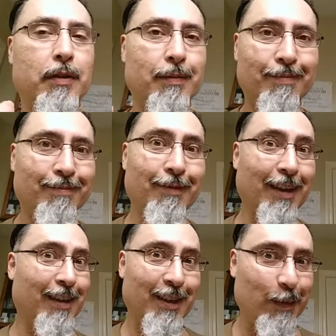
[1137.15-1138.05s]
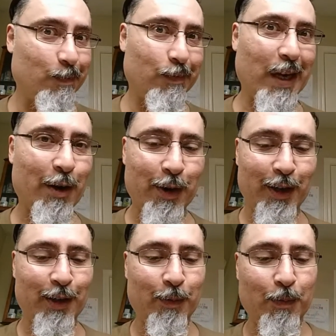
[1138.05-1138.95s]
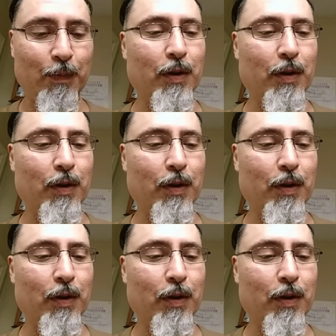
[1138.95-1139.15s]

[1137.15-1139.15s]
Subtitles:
Just how I am,